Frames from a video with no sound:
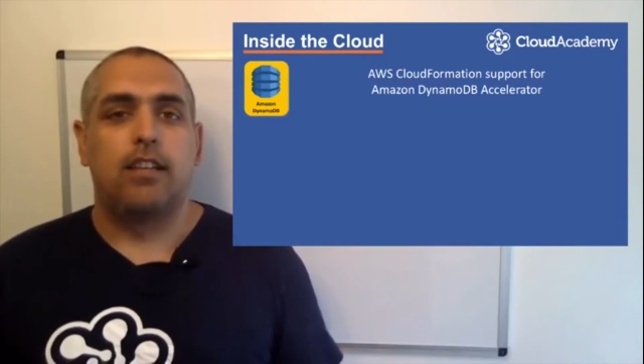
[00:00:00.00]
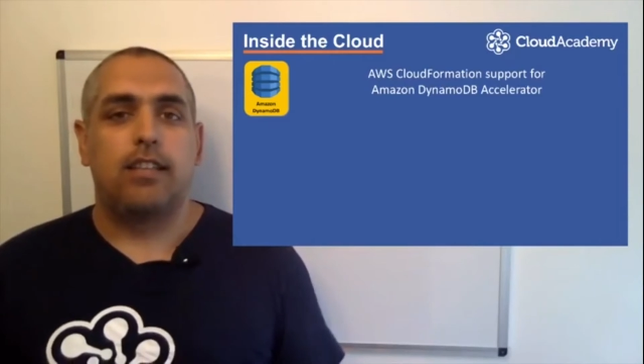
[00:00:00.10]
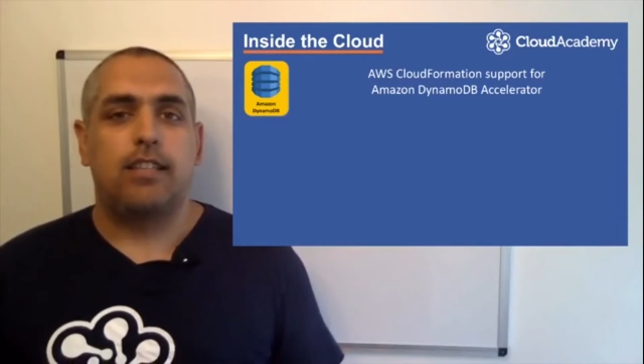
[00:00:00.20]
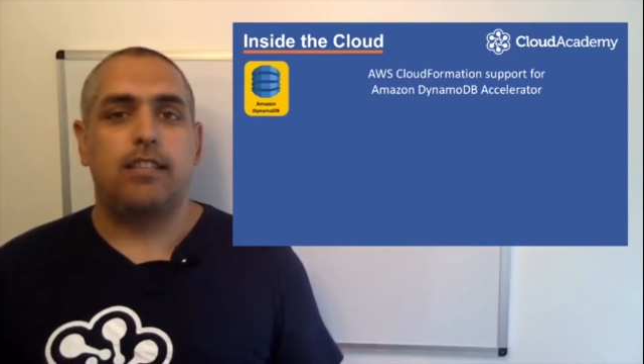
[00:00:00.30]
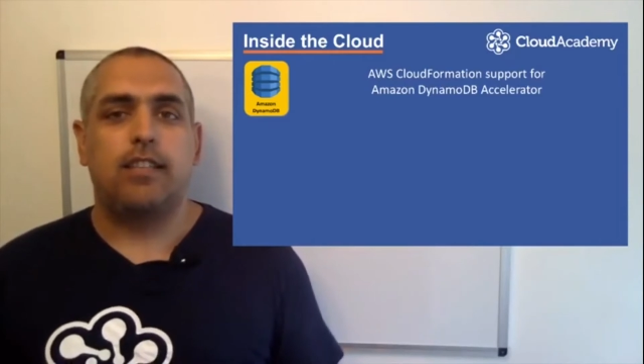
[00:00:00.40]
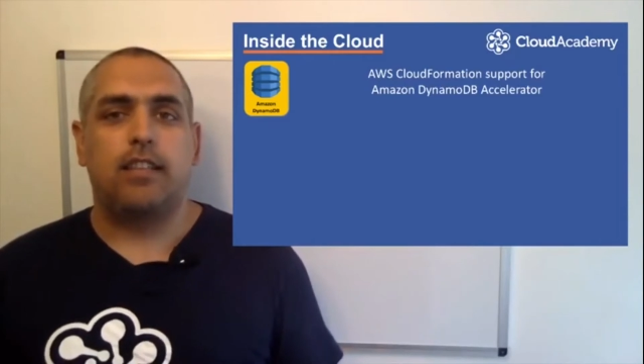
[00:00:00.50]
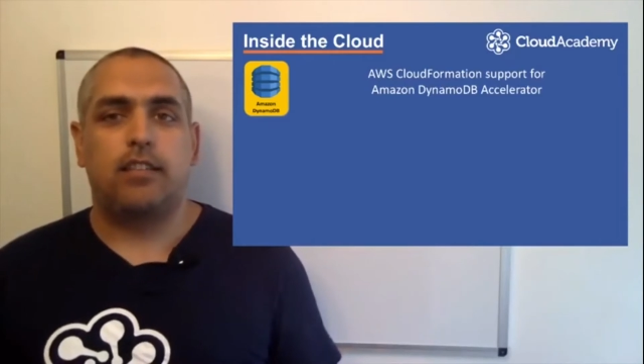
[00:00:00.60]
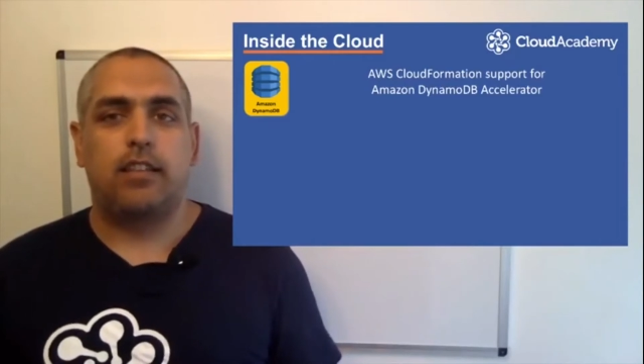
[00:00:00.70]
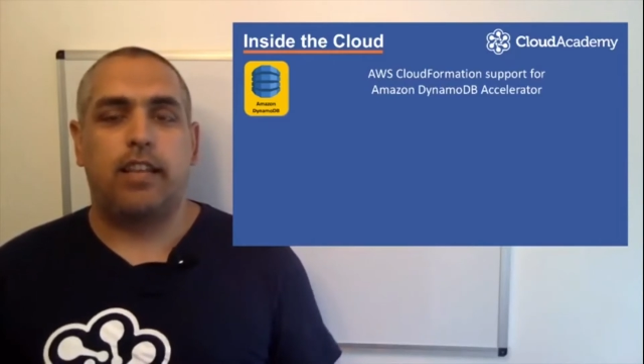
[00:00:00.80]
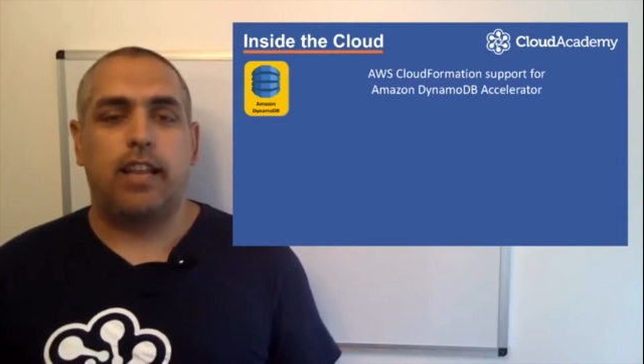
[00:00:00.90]
This
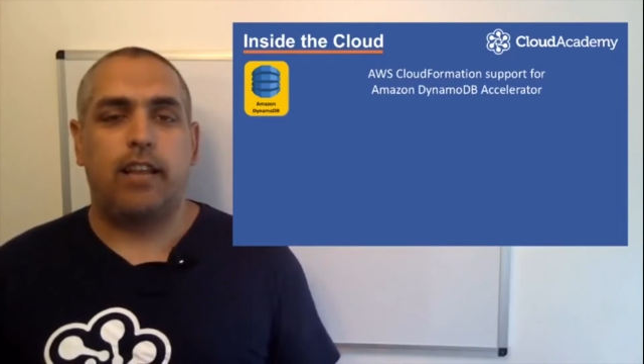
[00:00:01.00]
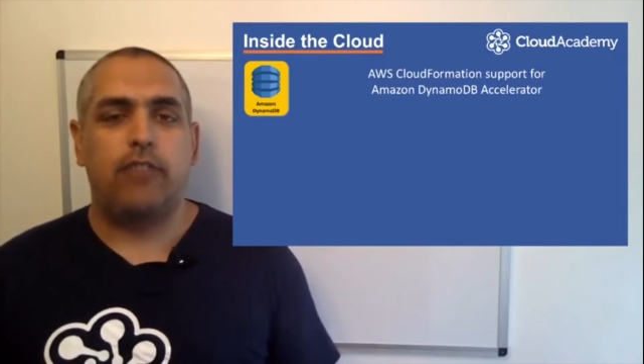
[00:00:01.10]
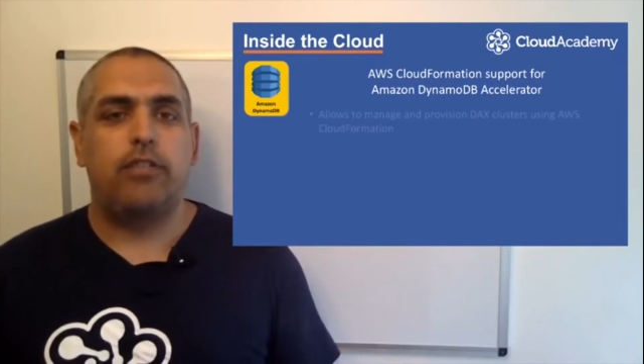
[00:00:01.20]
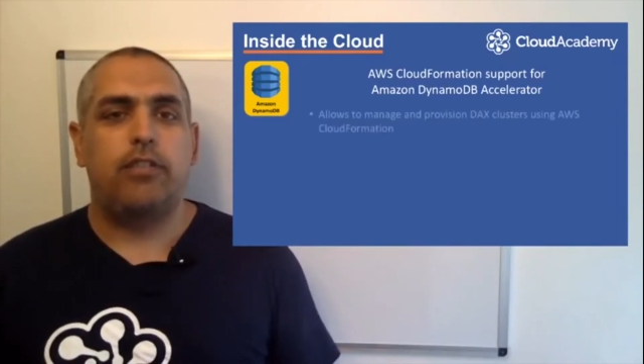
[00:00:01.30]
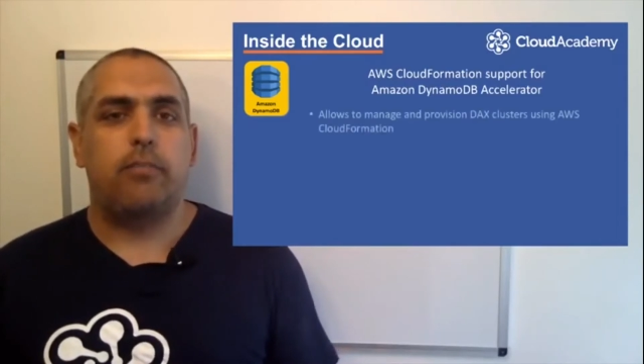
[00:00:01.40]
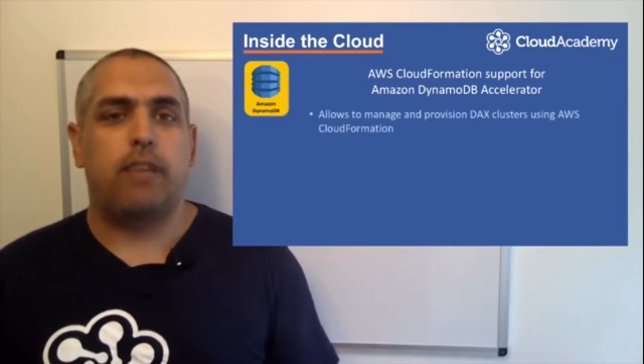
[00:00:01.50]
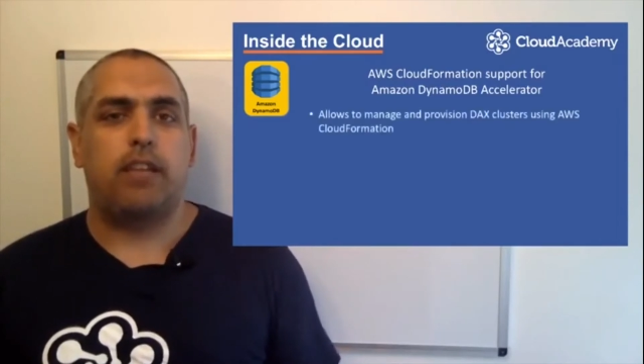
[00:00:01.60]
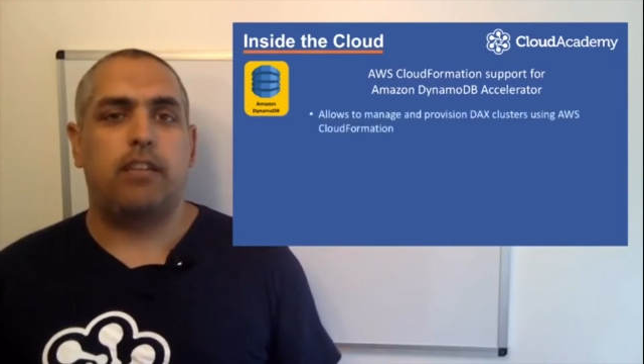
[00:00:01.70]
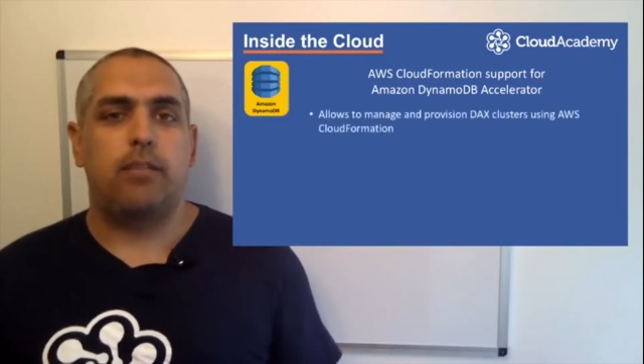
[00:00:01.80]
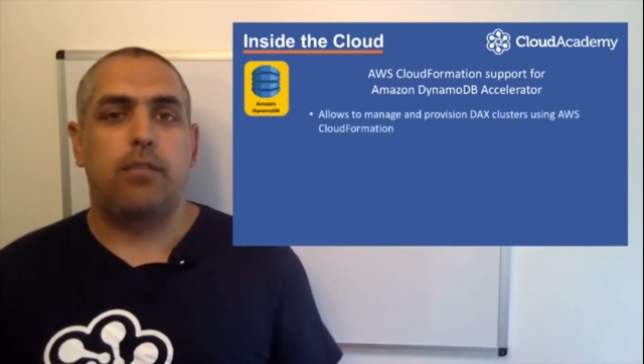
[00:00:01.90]
essentially allows you to
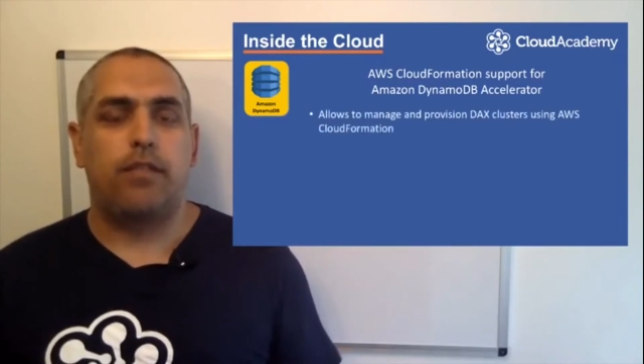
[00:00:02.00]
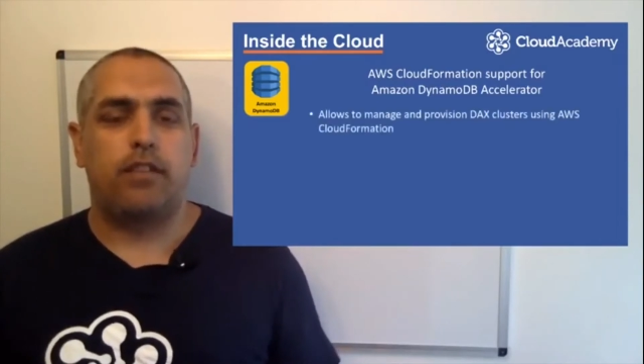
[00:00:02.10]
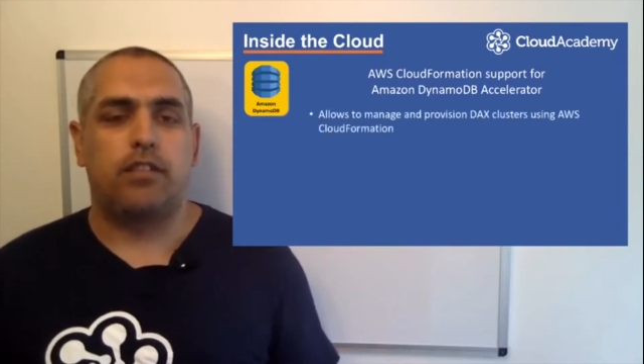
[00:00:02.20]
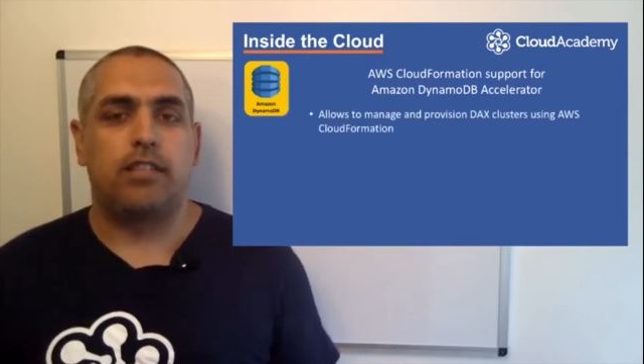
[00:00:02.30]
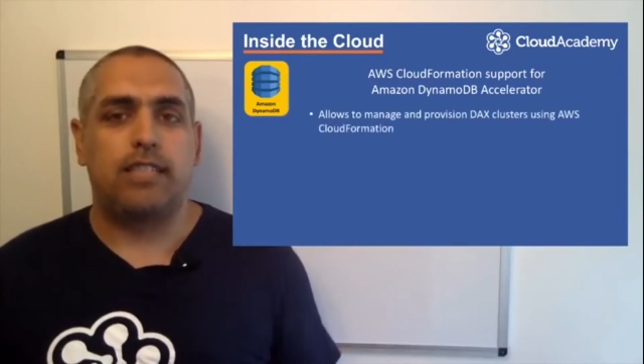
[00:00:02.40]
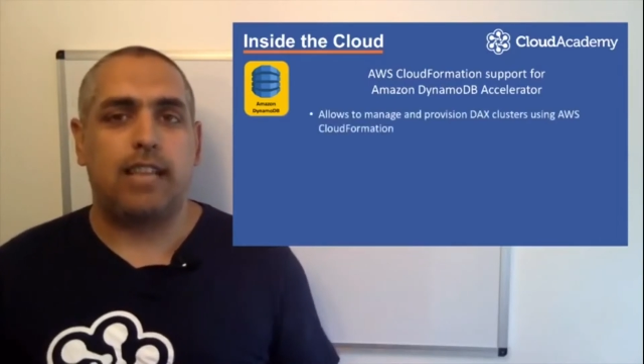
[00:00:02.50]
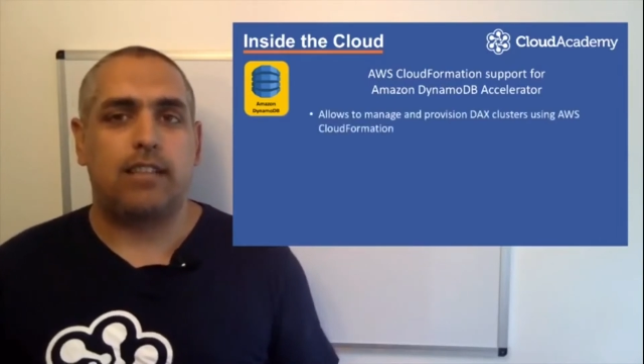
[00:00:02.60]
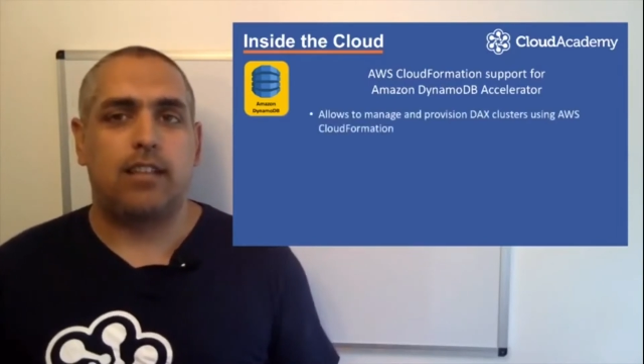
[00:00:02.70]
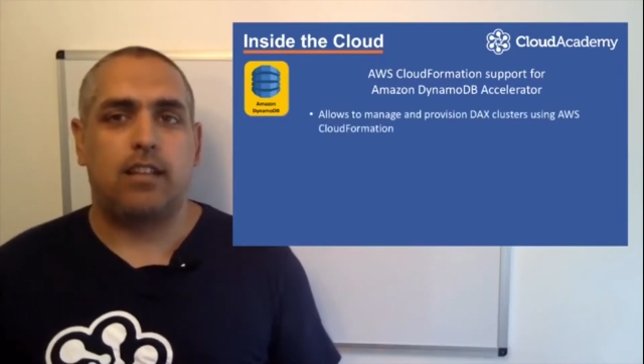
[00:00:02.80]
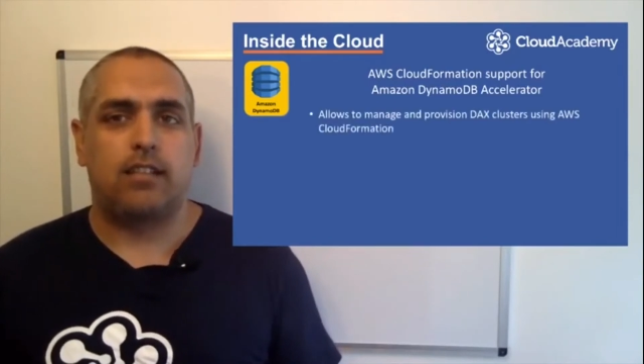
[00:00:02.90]
manage and provision
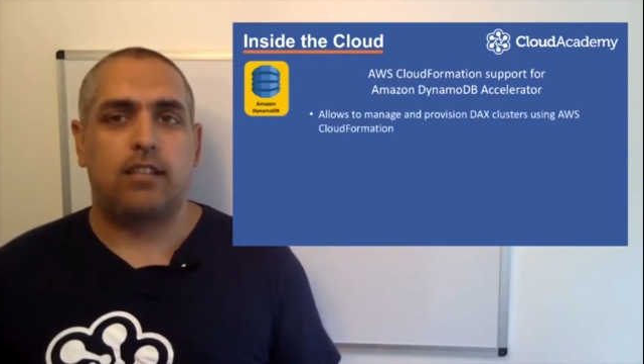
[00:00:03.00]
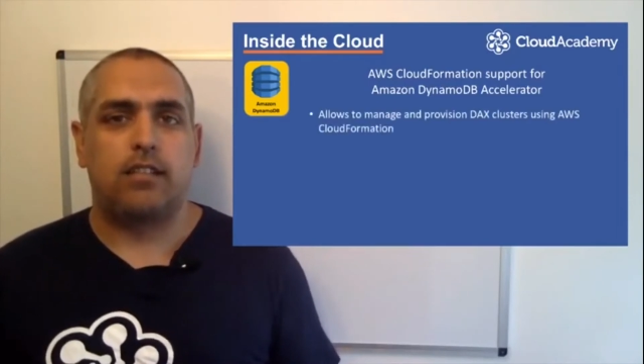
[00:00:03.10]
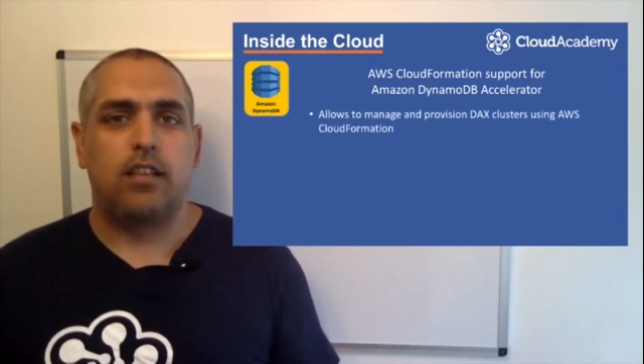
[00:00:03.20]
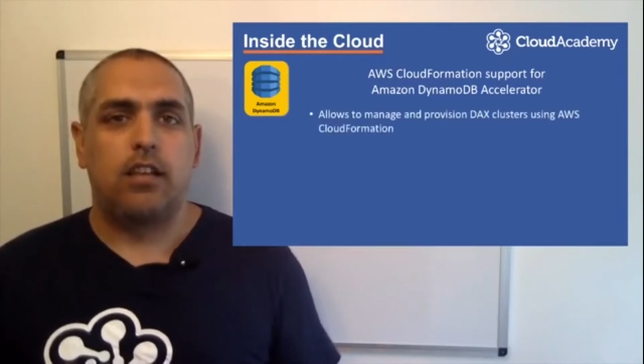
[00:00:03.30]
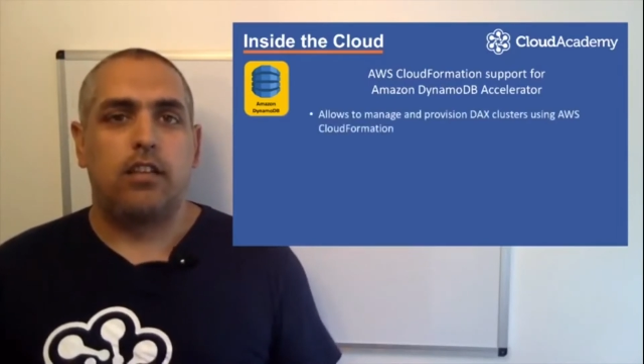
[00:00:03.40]
DAX clusters